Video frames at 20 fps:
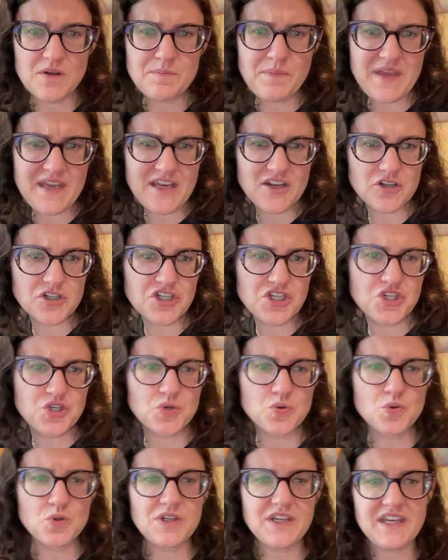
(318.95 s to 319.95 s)
Peter
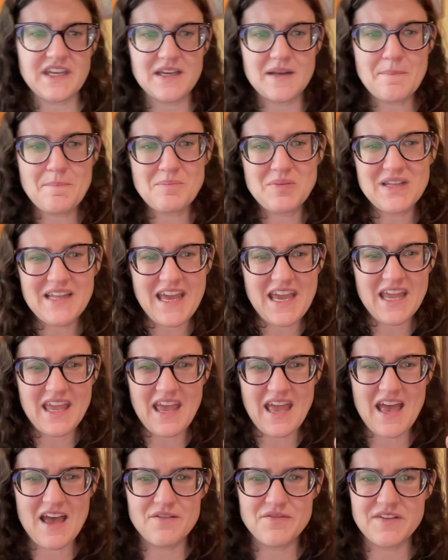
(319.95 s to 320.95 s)
Julian, Blake
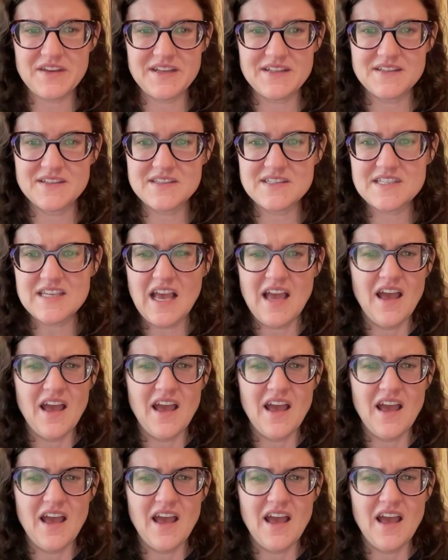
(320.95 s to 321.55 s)
Evans,